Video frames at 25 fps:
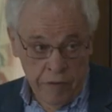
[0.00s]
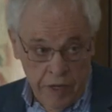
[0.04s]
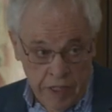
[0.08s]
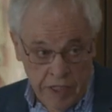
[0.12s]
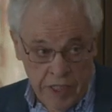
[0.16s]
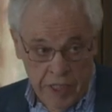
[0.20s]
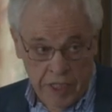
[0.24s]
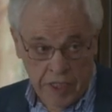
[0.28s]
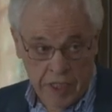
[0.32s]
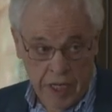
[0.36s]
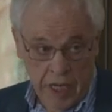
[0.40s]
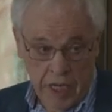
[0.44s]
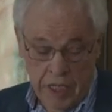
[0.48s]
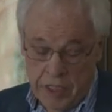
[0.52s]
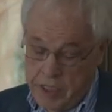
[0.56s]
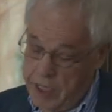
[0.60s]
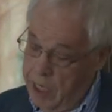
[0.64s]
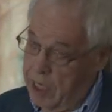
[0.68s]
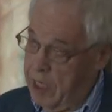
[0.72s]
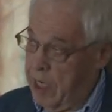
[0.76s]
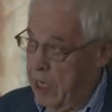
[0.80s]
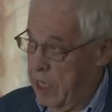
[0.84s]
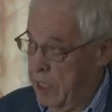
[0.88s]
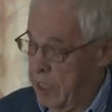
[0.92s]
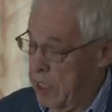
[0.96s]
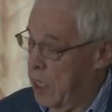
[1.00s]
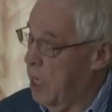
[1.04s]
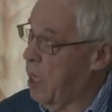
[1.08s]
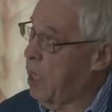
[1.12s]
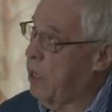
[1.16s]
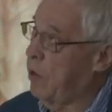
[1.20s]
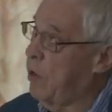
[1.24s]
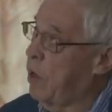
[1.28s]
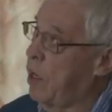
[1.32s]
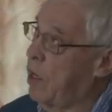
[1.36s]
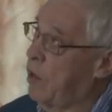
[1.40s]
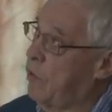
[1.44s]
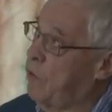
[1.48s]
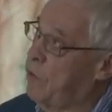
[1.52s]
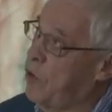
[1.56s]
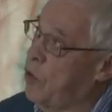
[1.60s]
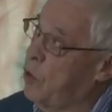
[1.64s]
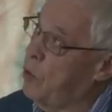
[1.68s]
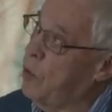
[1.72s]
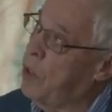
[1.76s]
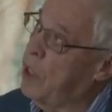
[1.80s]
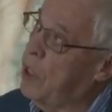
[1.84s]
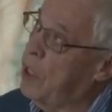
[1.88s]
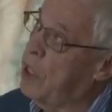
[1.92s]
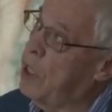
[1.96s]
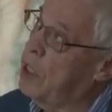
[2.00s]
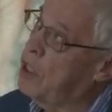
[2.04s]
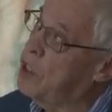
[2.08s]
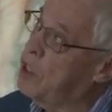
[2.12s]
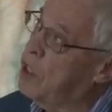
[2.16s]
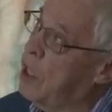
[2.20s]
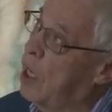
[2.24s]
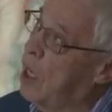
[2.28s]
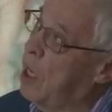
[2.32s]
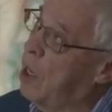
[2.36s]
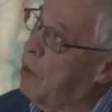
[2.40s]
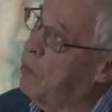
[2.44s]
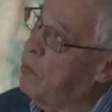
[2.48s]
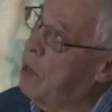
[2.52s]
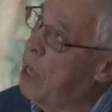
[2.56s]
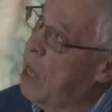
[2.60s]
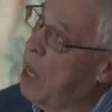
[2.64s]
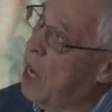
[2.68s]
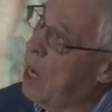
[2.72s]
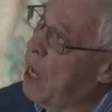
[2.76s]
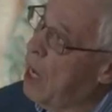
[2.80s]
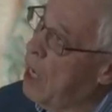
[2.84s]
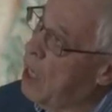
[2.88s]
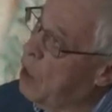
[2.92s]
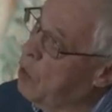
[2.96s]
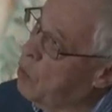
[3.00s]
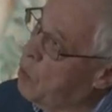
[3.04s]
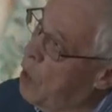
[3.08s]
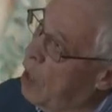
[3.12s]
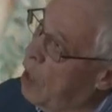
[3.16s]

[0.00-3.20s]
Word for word: physics is, in, in, in, a, in a, few words, um, the